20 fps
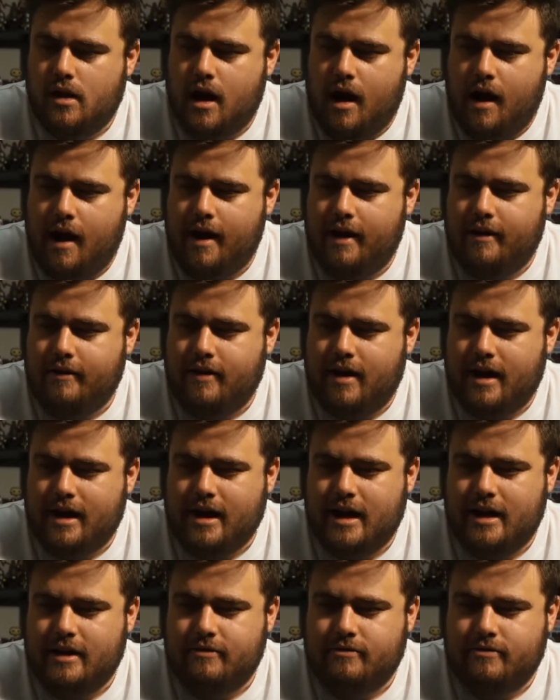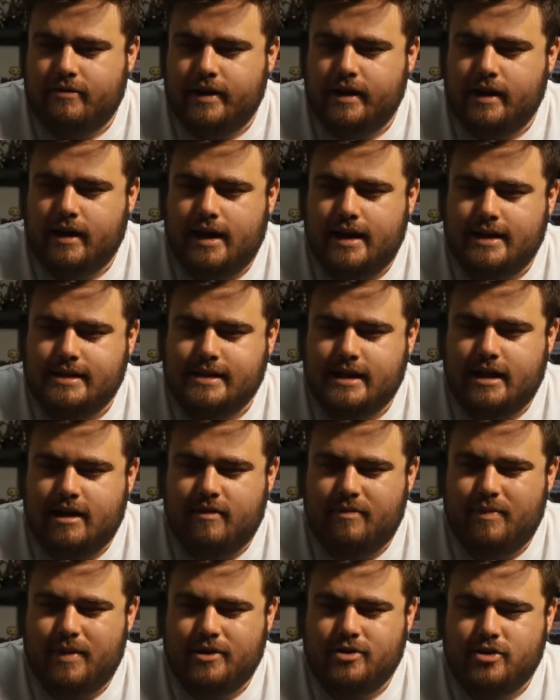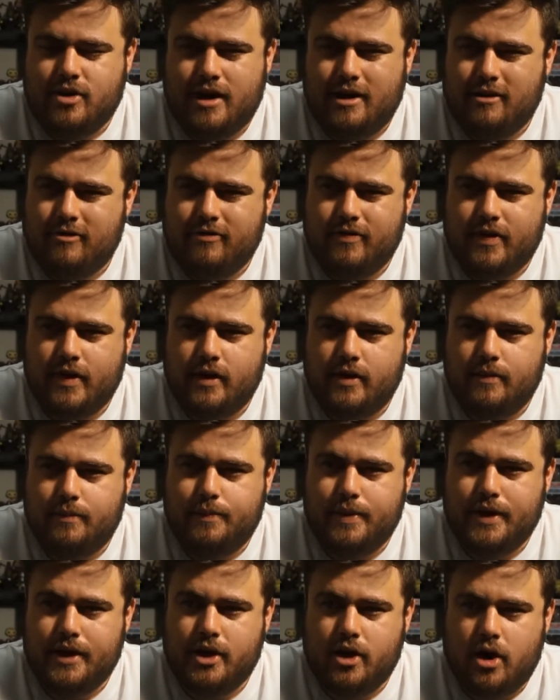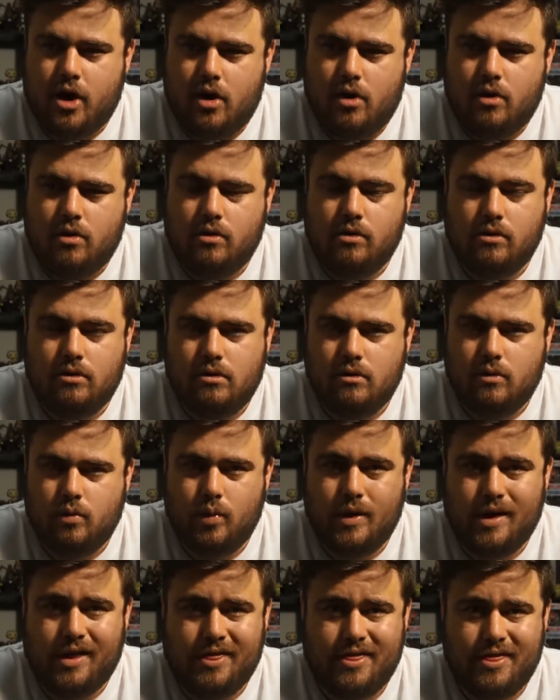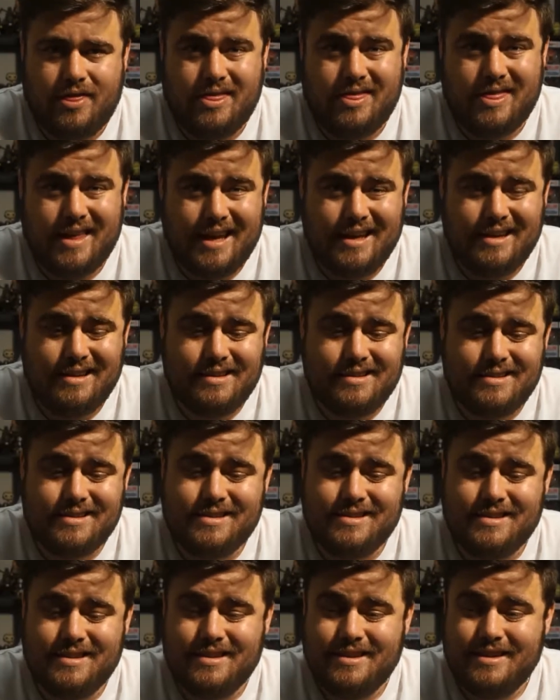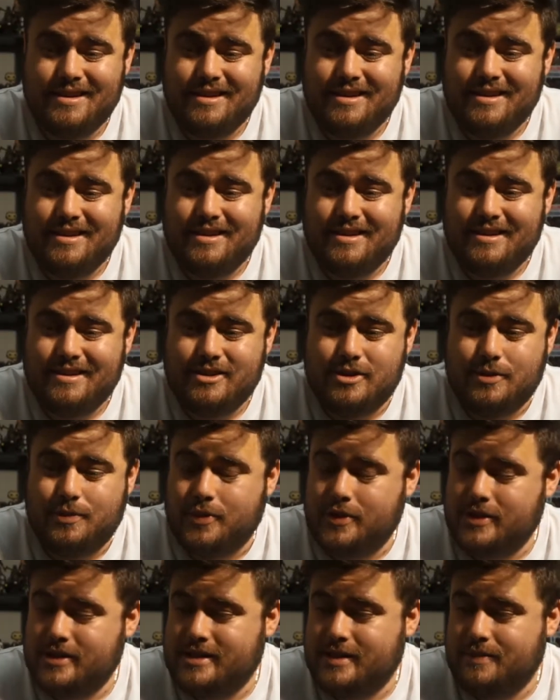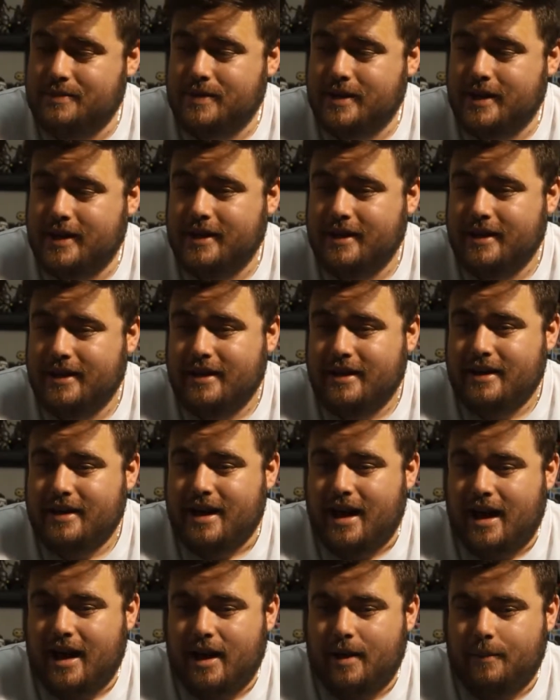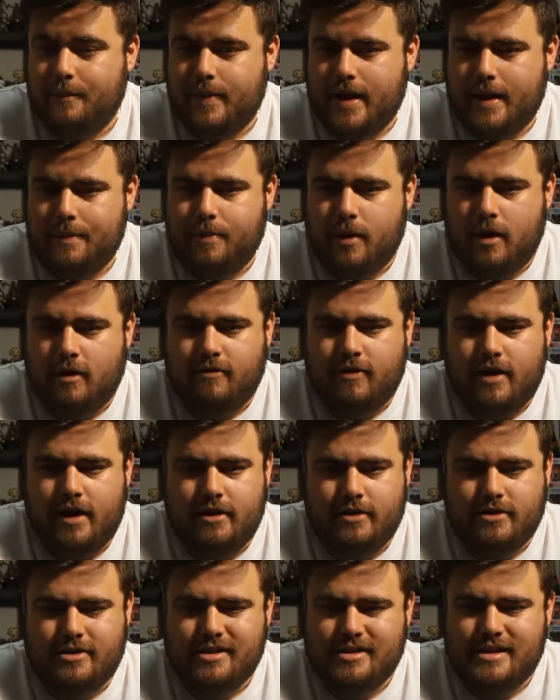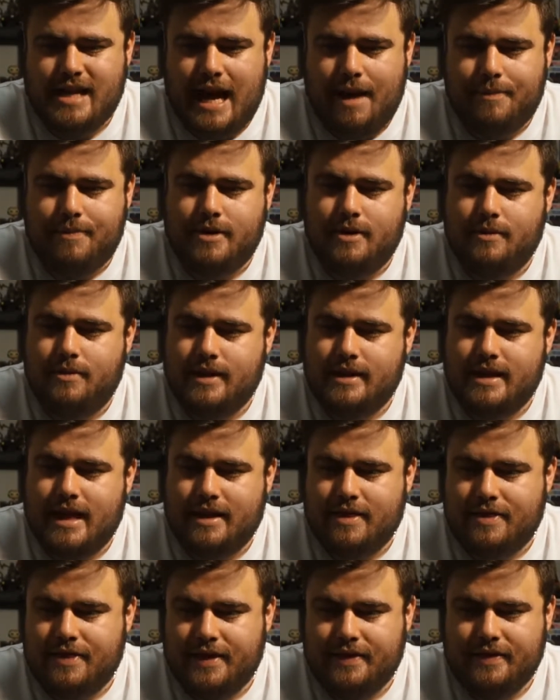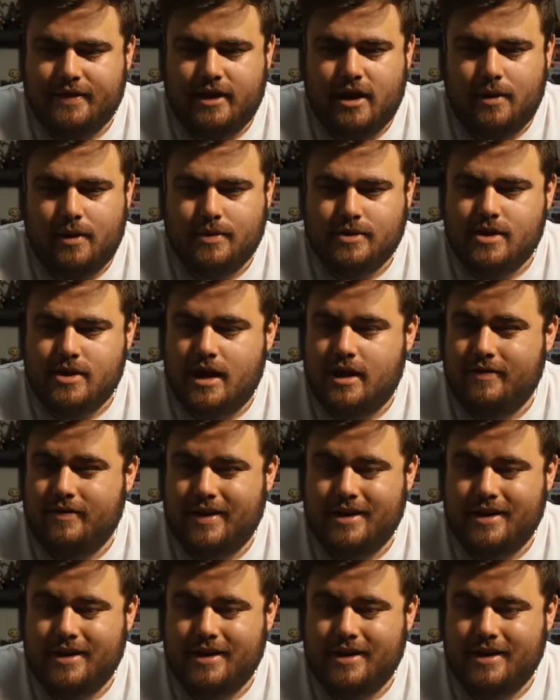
I kind of realized that I've been trying to fill a big hole with things, to put it simply. And pop vinyls just happened to be that thing that I was kind of